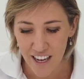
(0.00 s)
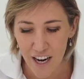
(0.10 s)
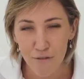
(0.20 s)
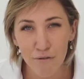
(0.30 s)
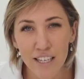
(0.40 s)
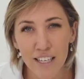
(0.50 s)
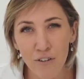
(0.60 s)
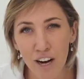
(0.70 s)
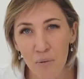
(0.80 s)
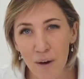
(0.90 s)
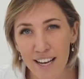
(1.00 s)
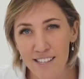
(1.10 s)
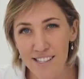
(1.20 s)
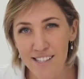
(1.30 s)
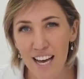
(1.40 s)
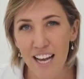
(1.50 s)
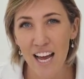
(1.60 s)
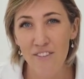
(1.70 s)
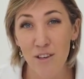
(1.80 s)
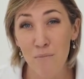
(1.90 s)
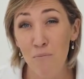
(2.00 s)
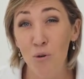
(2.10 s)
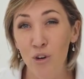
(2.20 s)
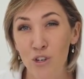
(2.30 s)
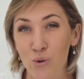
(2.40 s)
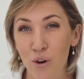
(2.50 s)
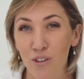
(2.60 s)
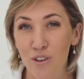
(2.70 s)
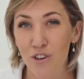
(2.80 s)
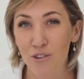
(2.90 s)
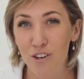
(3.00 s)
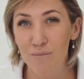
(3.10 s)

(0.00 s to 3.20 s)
A really great way to start having a bit more control over your